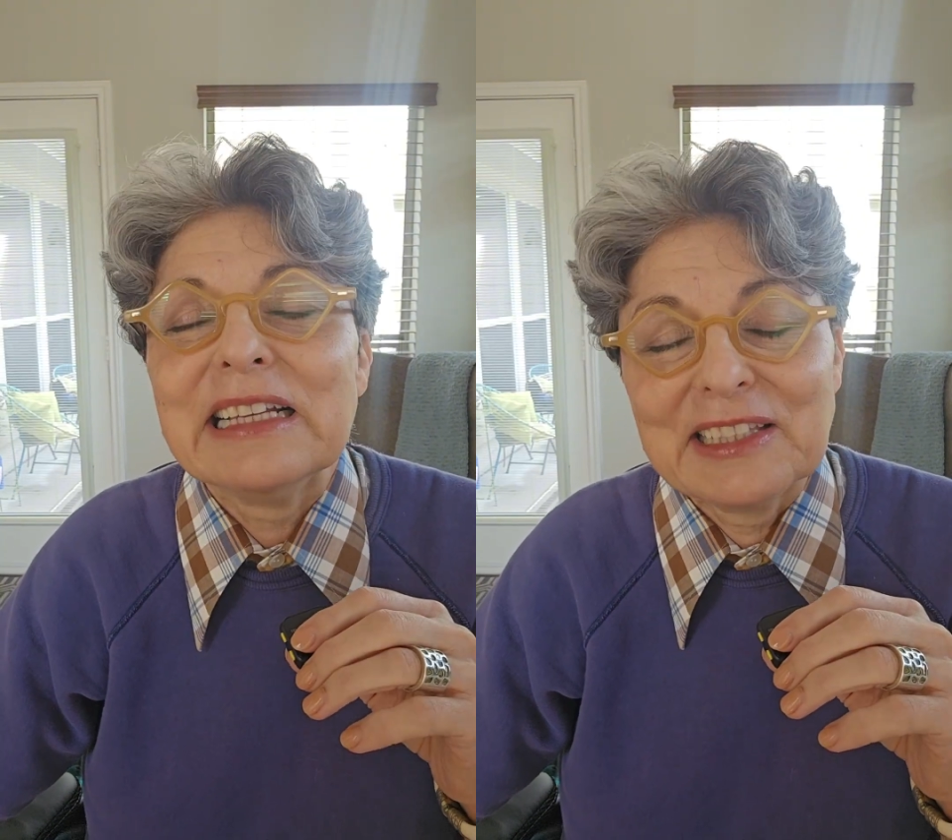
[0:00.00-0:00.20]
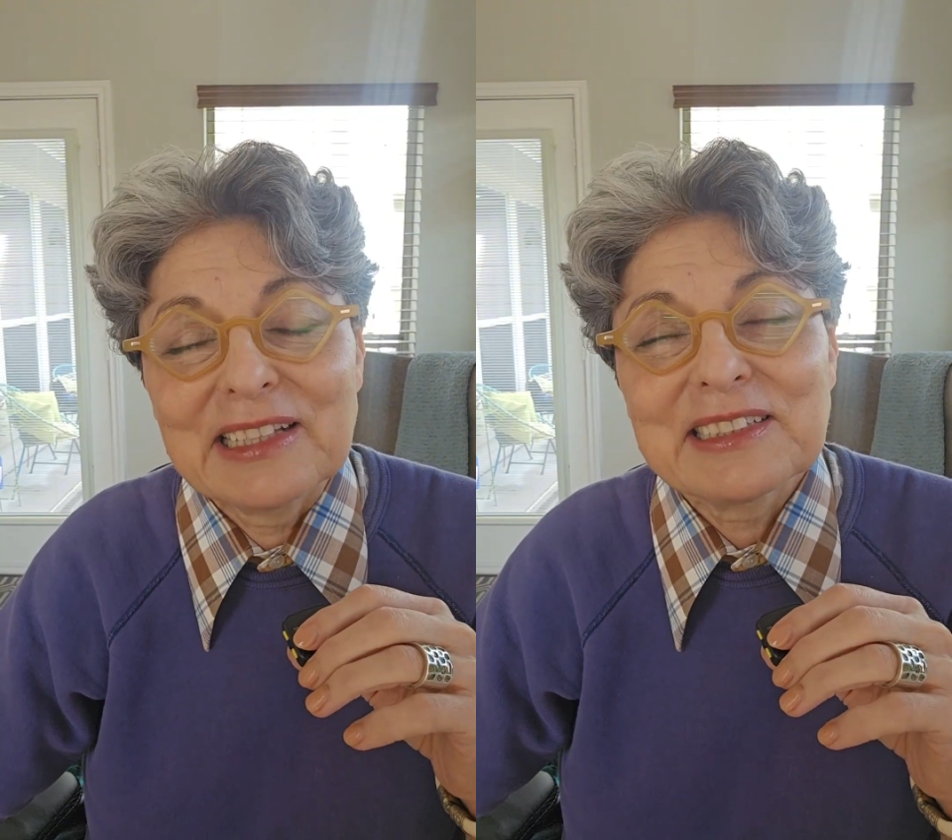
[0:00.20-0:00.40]

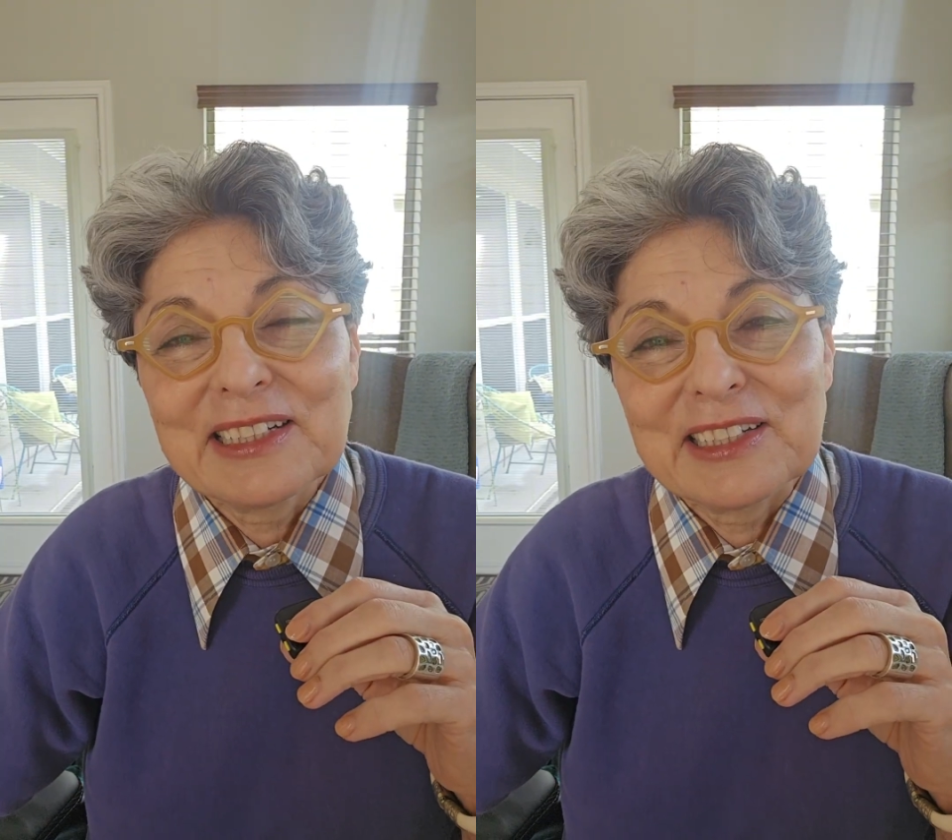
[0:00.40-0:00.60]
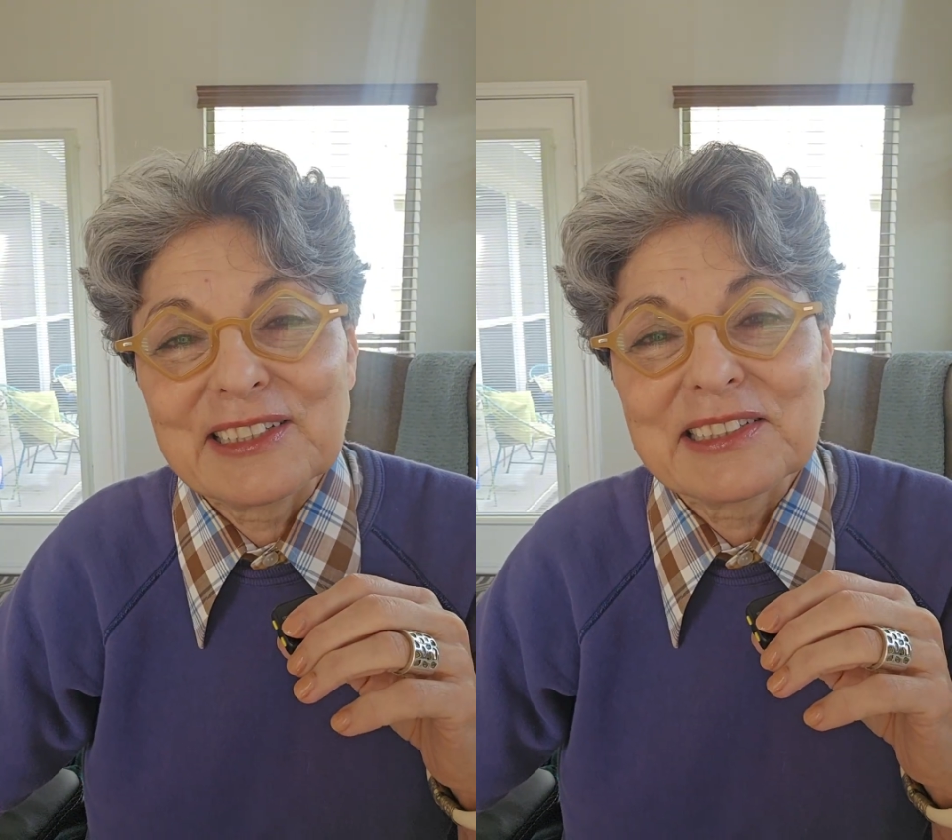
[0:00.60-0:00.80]
Yes,
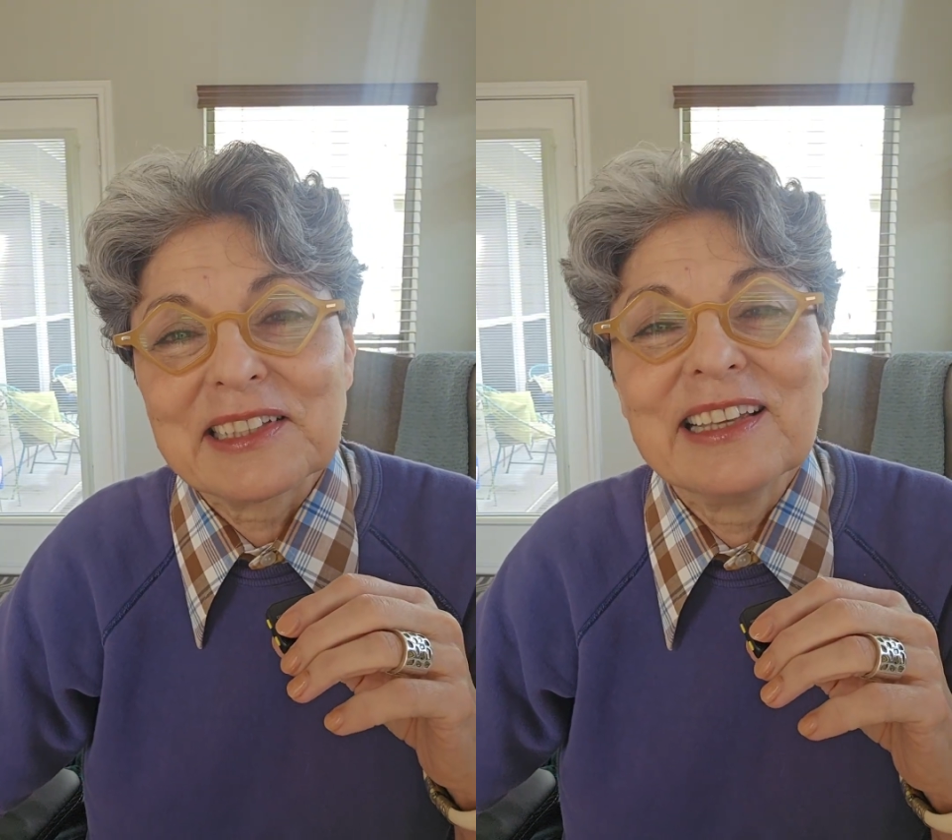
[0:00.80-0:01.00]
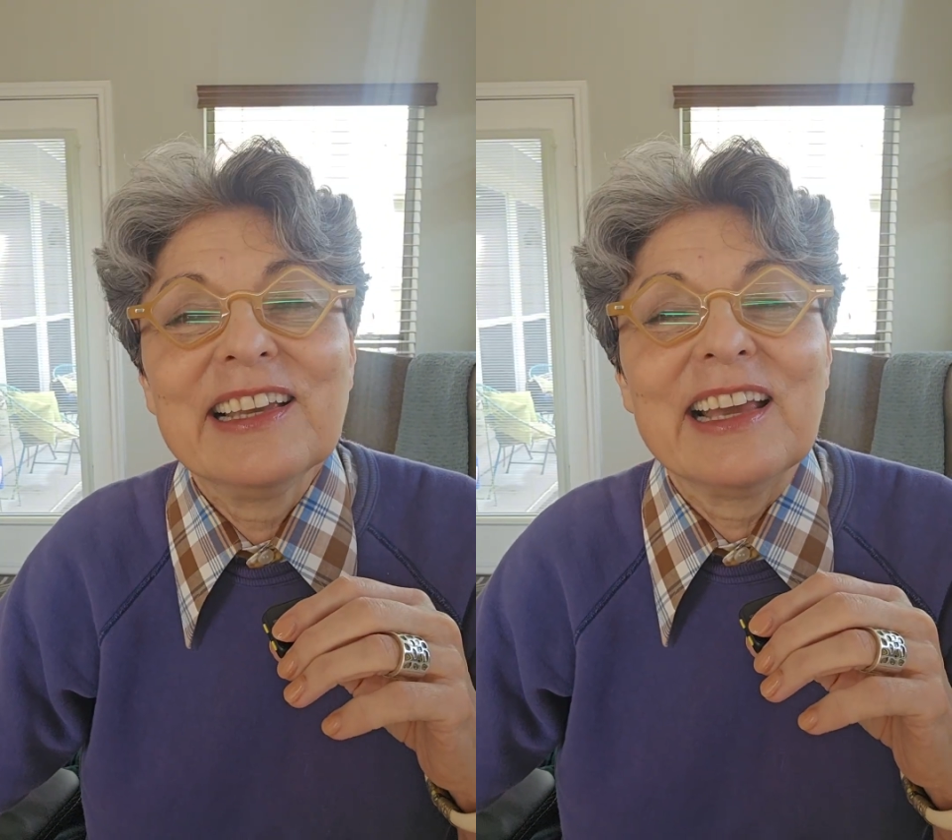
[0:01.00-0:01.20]
it
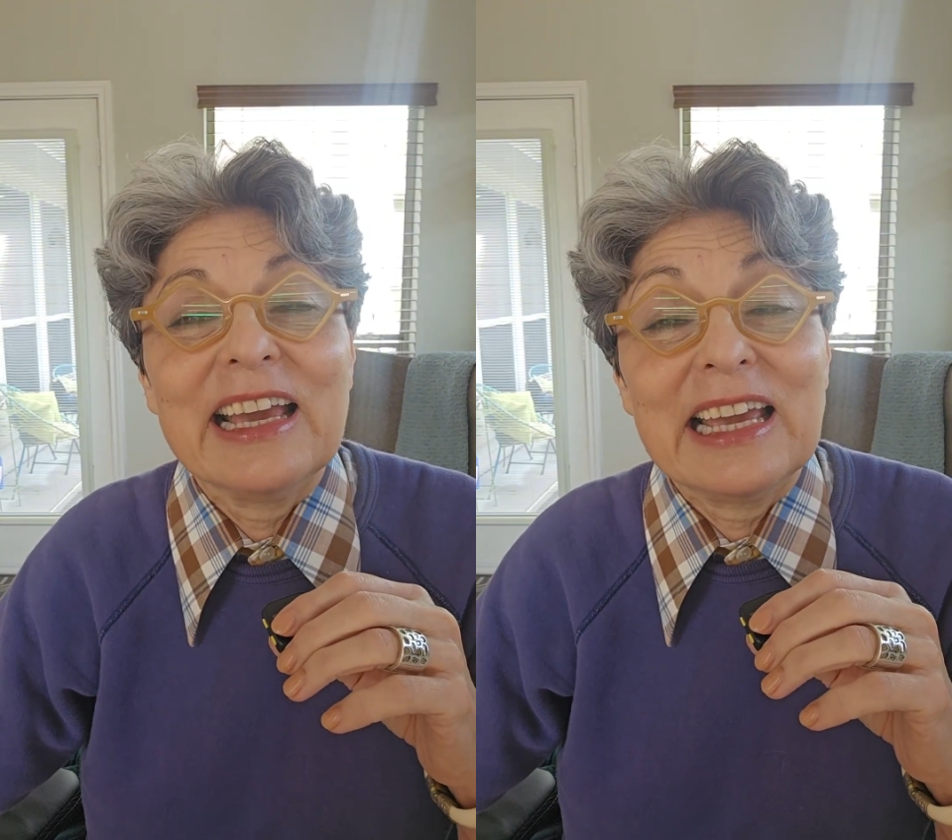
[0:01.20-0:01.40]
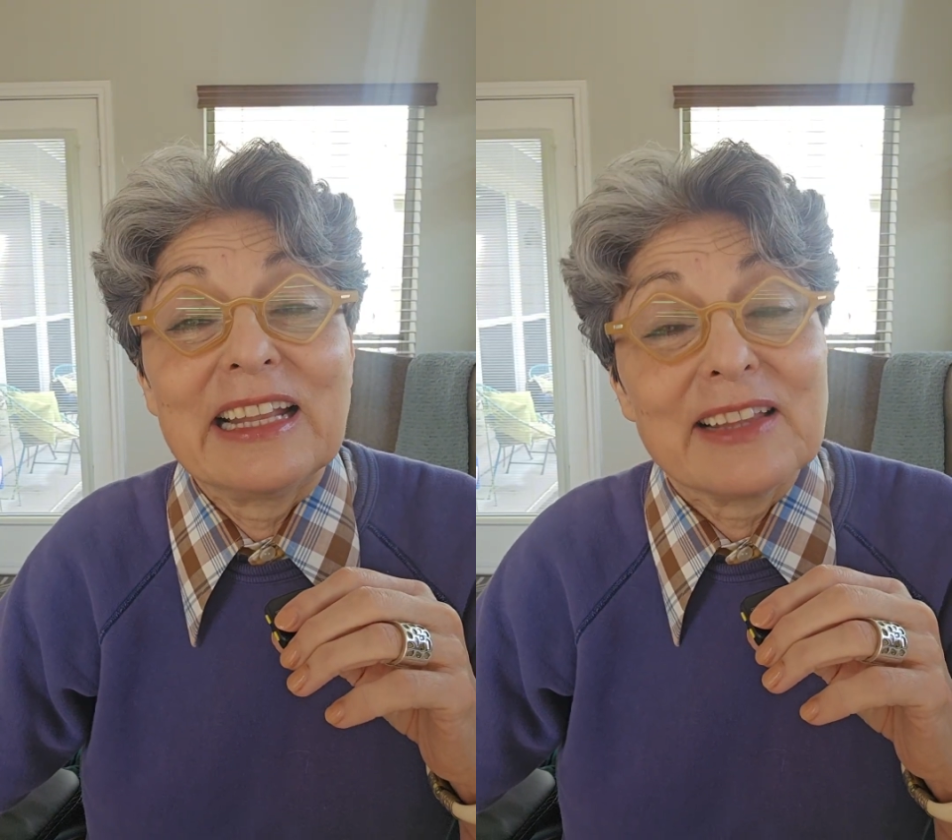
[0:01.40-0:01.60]
is.
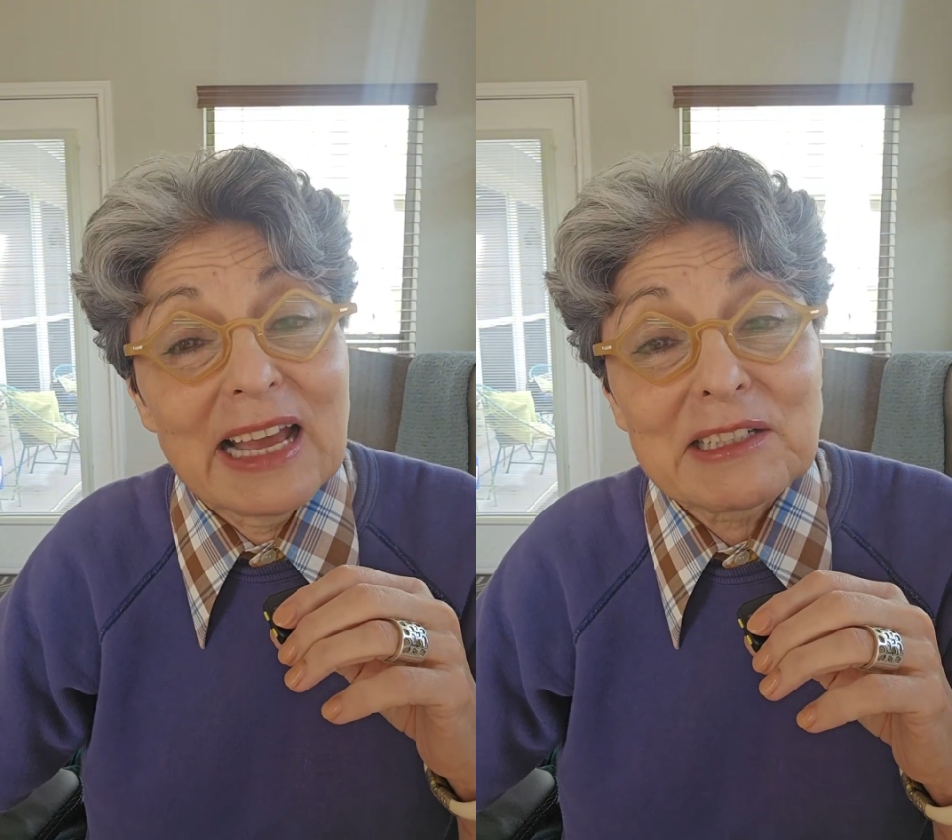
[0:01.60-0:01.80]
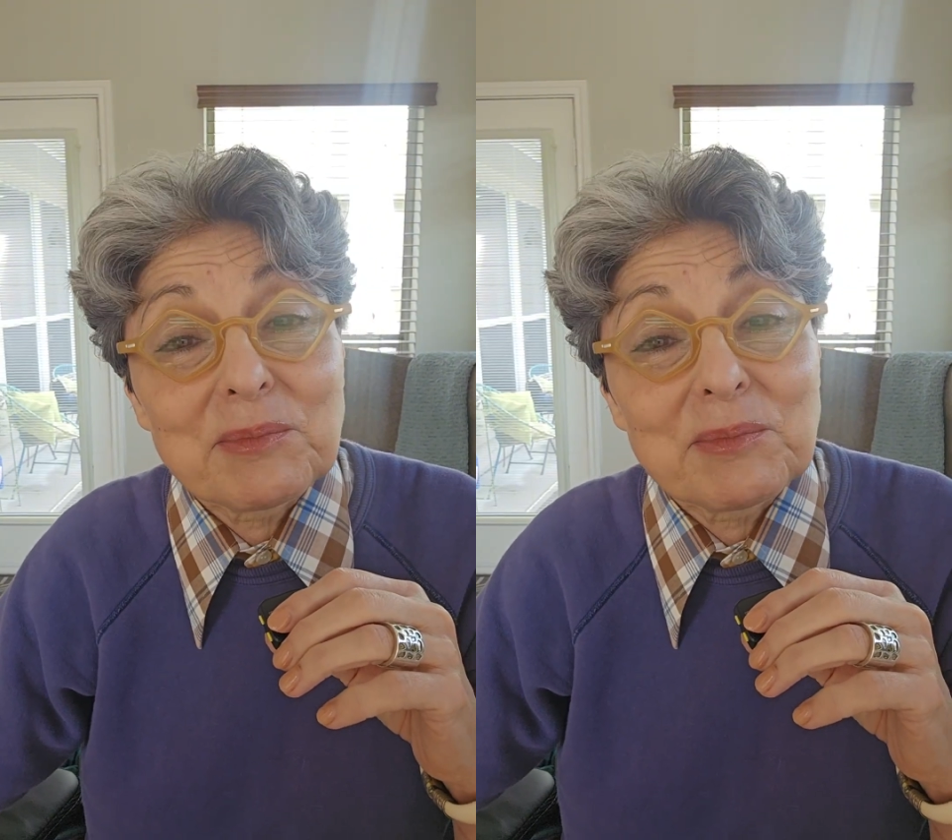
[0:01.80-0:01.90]
And that